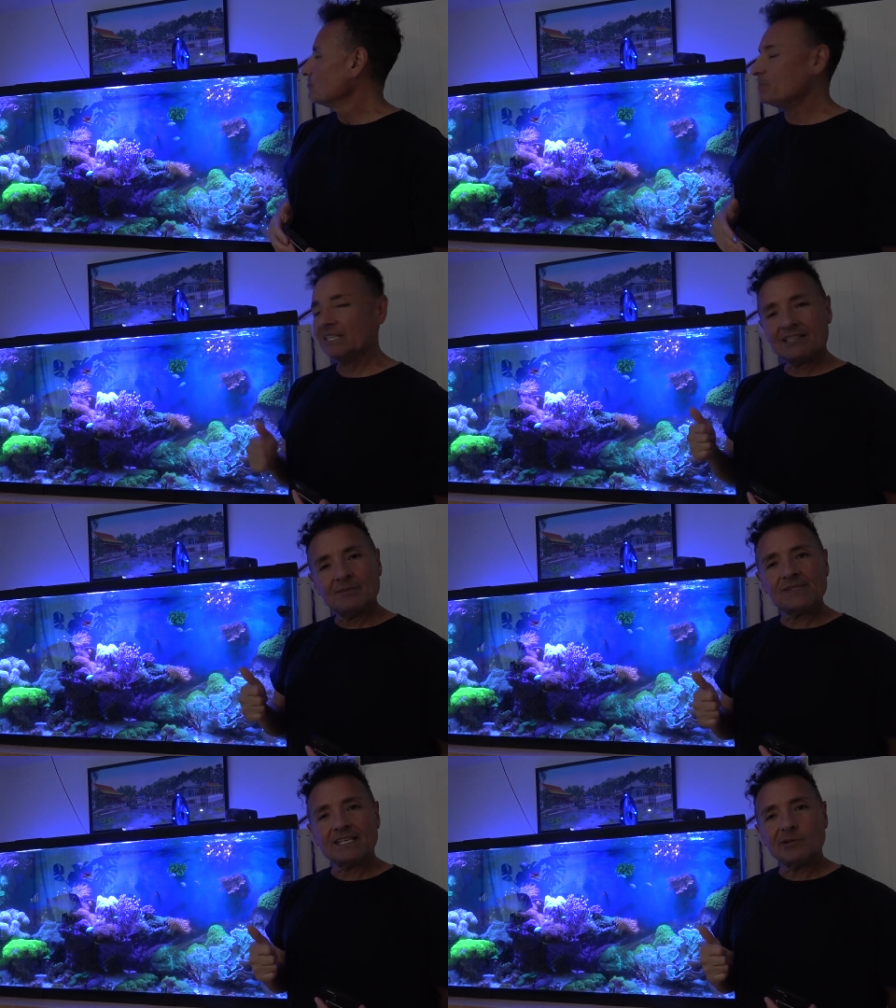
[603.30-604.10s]
big
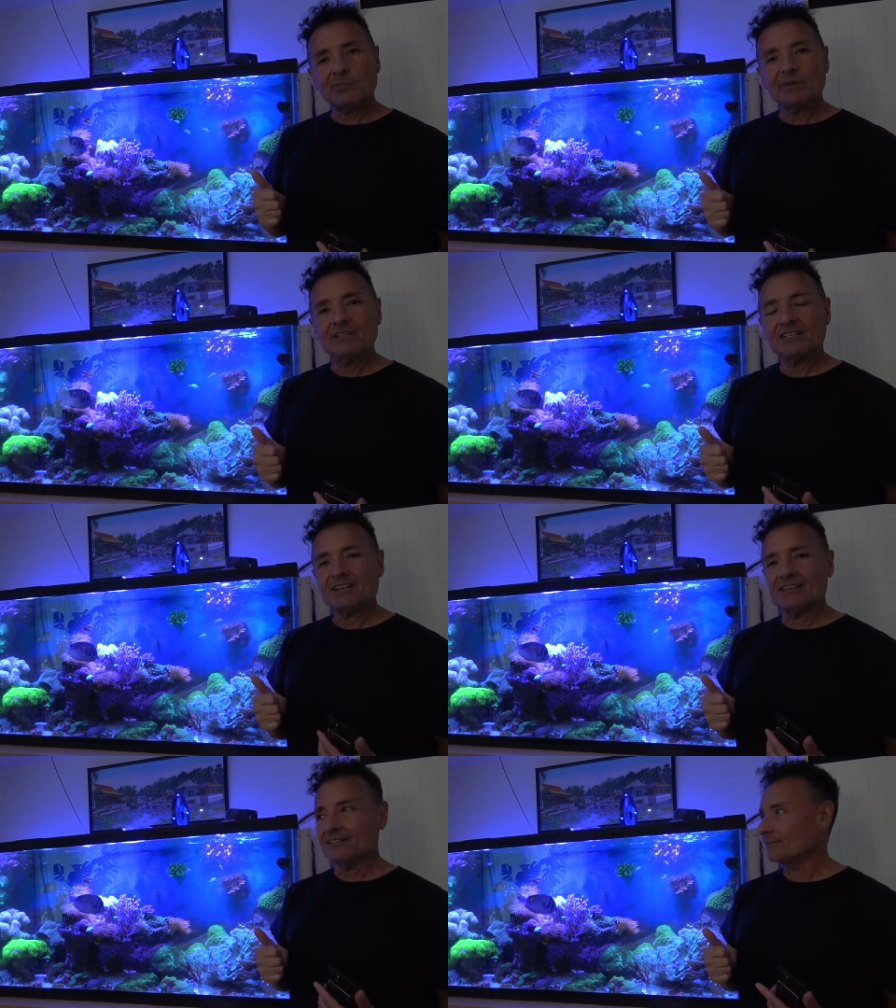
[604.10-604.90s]
thumbs up.
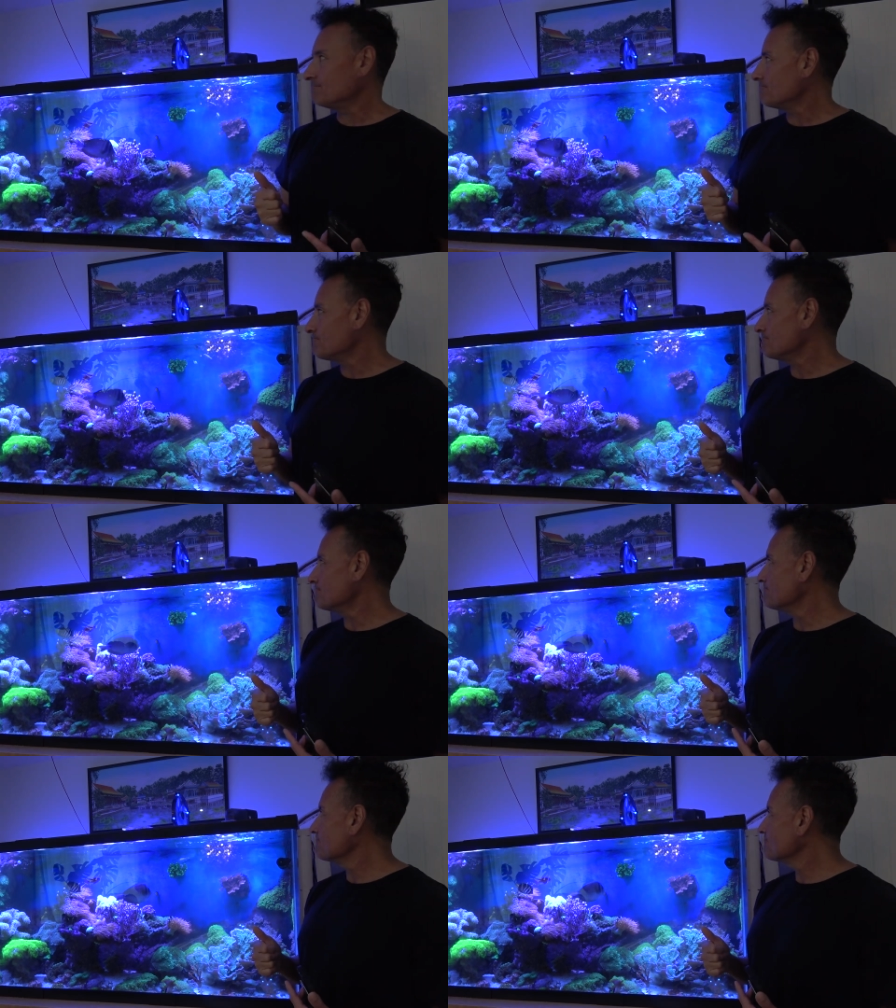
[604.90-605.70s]
I